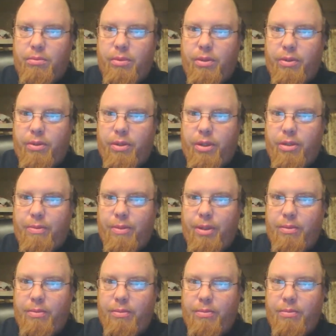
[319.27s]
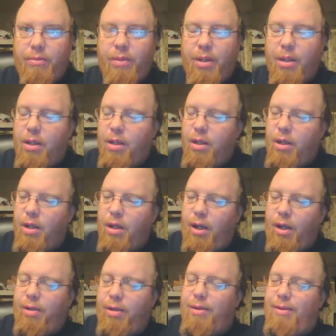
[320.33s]
Don't judge me.
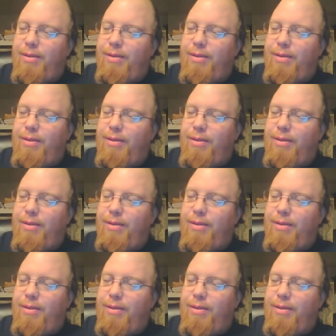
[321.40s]
Uh,